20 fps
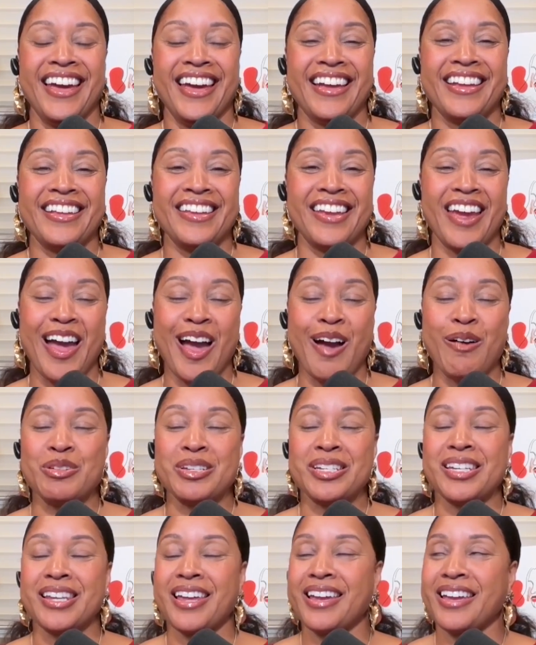Yeah, I
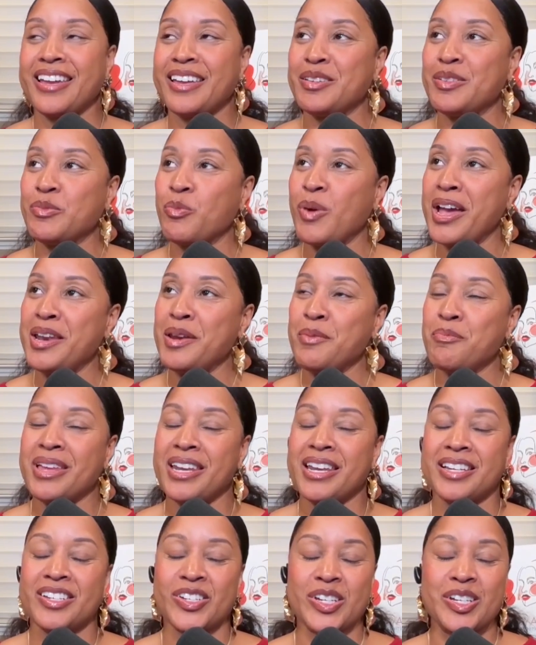was thinking, wait a
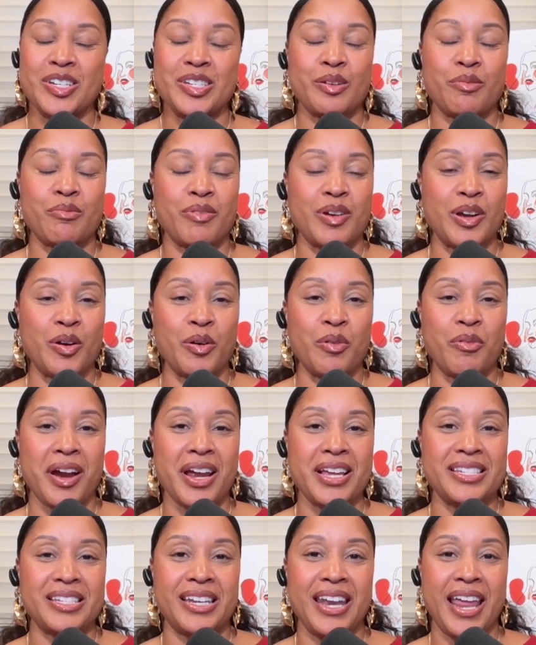minute, she's a real
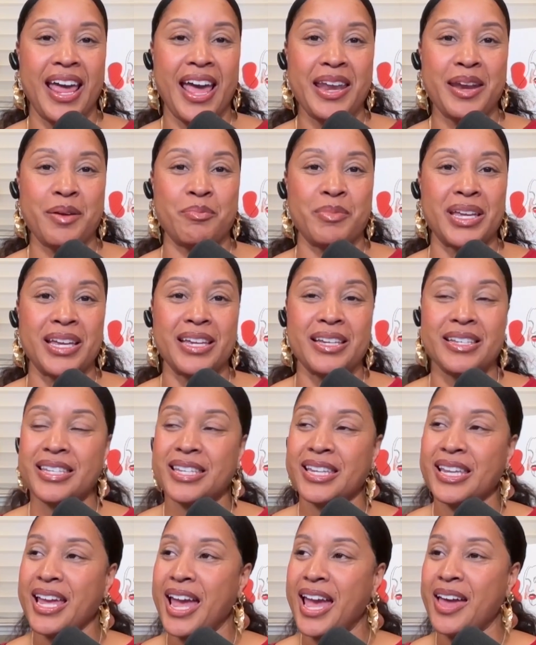Grey's Anatomy in
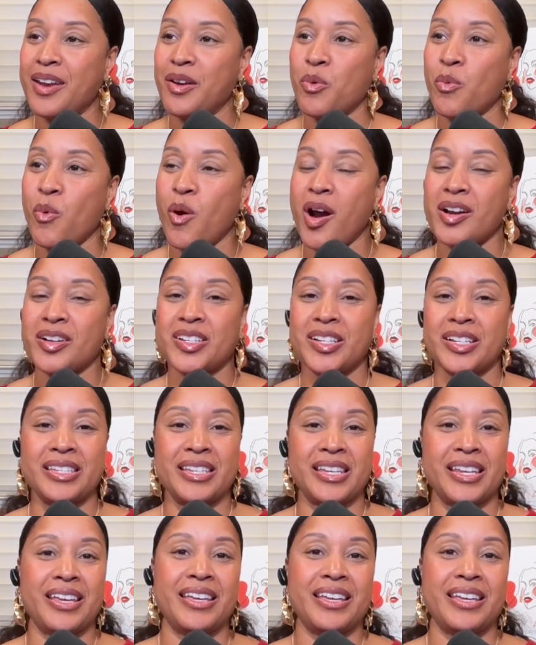Seattle, Washington,